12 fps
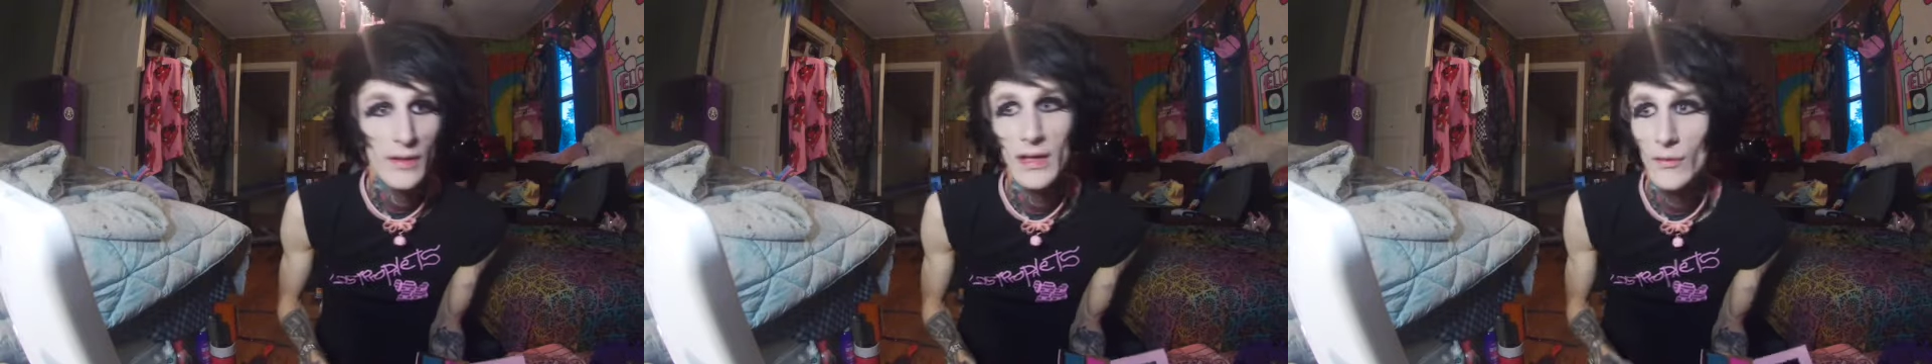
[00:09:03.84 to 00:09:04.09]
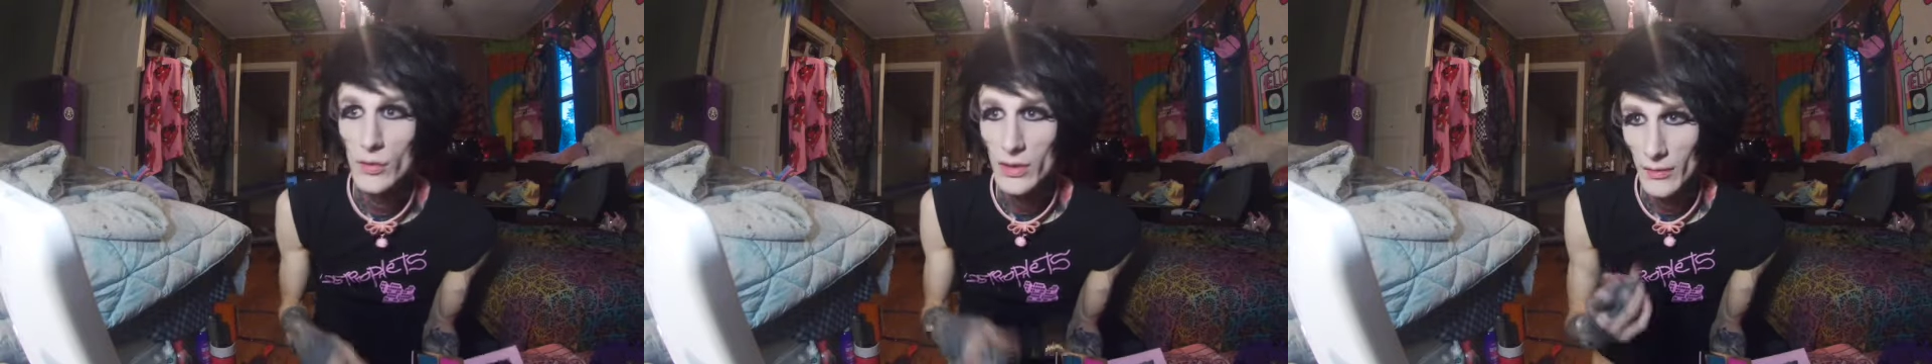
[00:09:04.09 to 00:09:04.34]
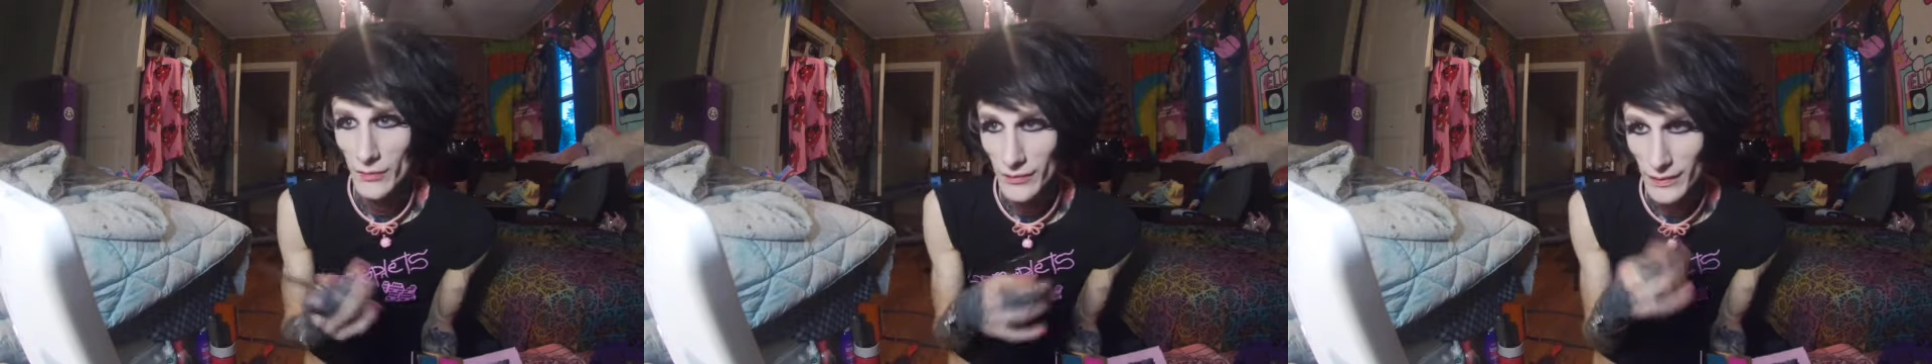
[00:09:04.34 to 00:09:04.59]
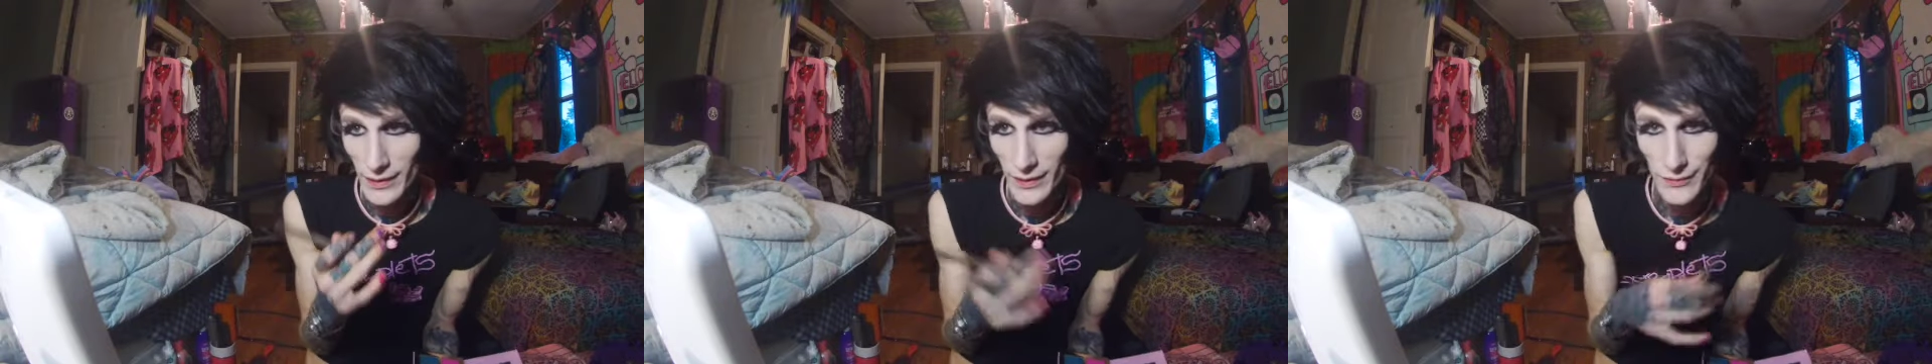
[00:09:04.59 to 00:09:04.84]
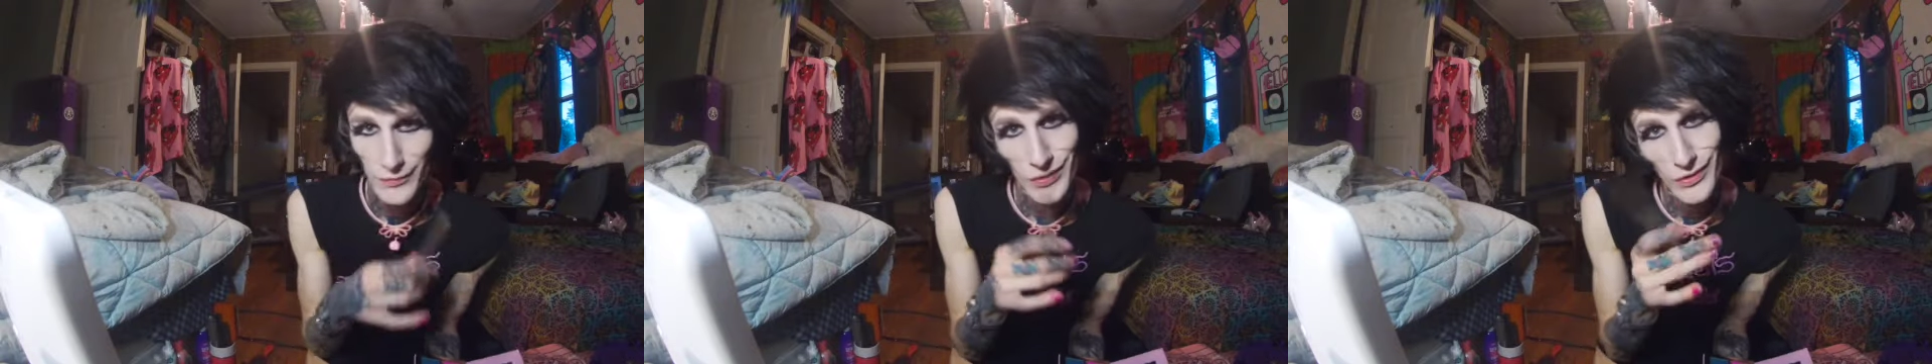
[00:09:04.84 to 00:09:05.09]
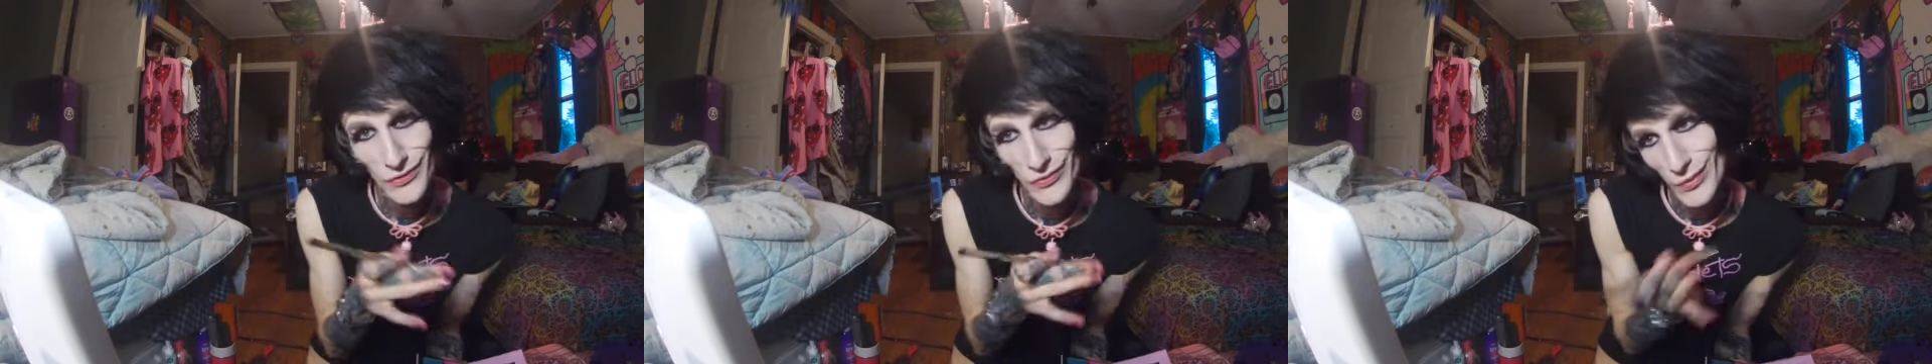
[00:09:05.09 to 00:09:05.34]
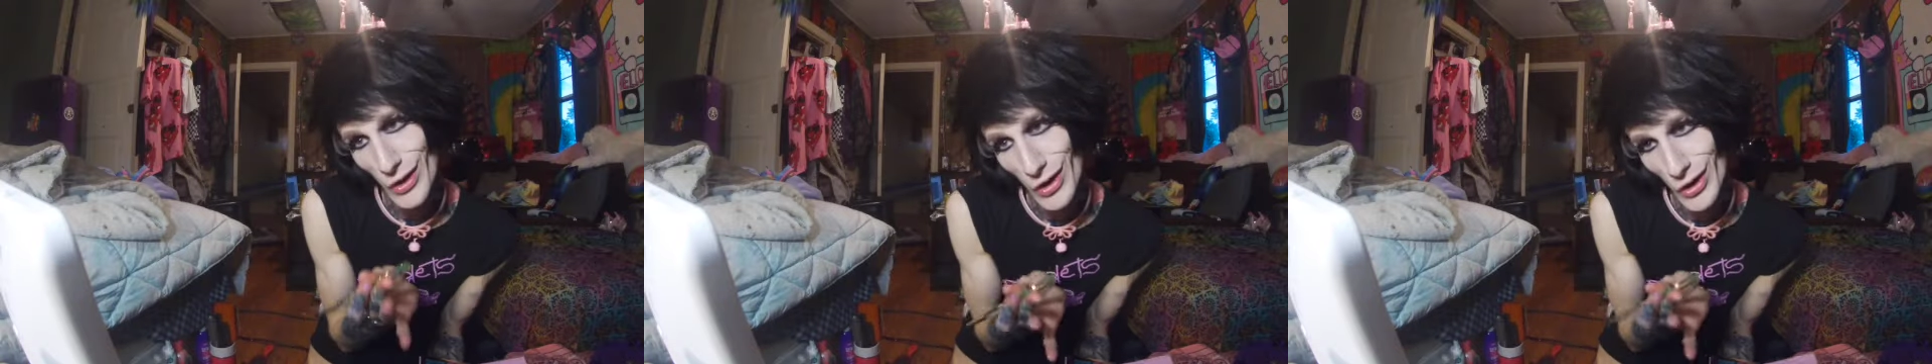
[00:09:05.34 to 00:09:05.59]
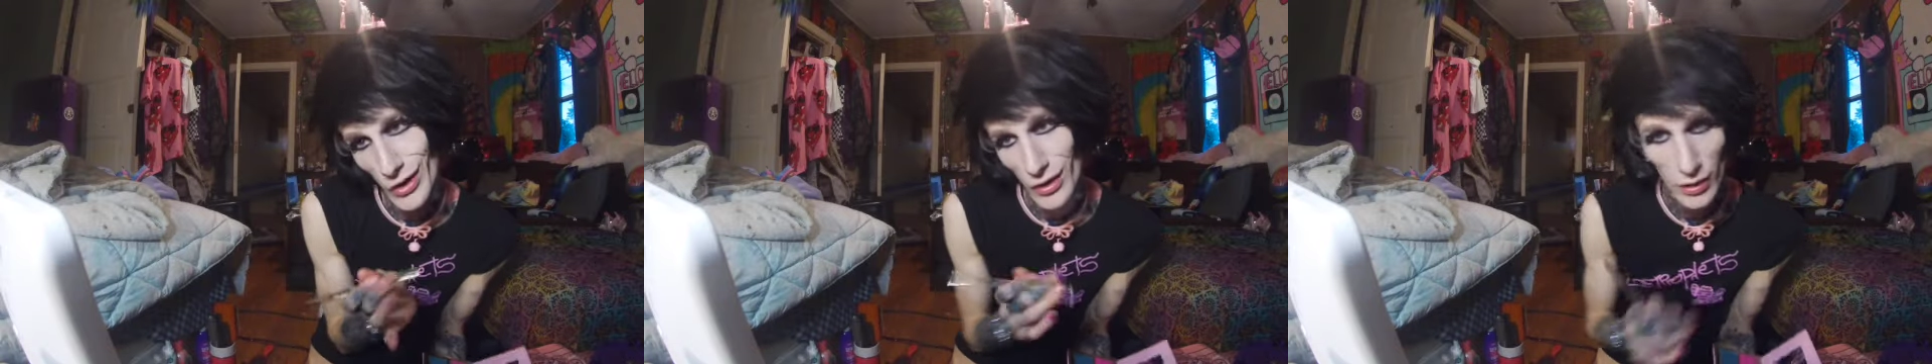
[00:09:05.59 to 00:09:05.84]
Okay, we're done with that. We're done with the
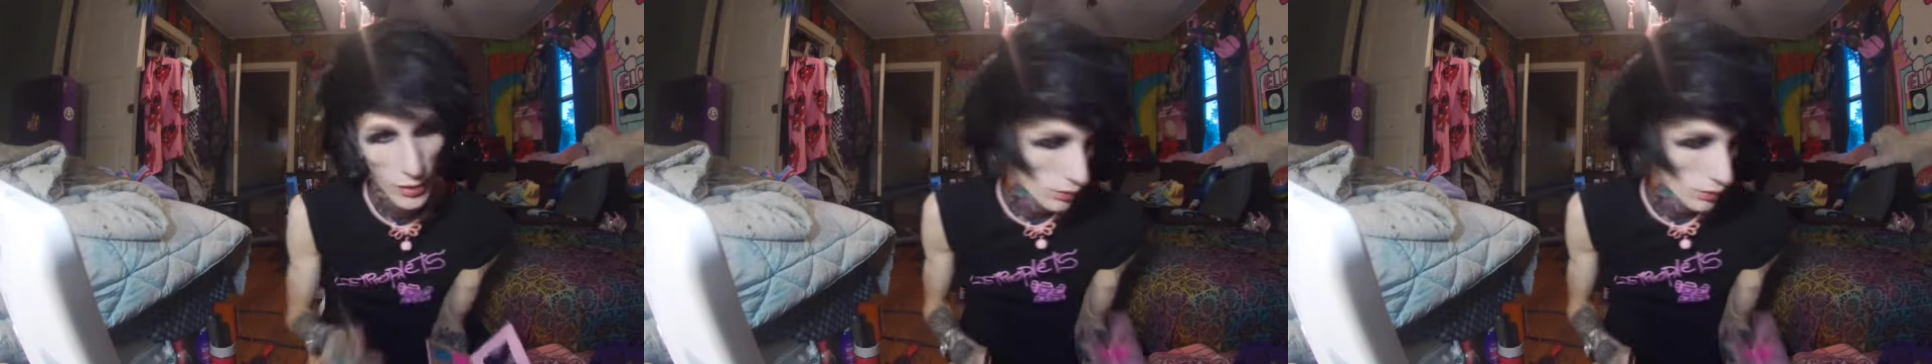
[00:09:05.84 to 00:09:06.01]
black.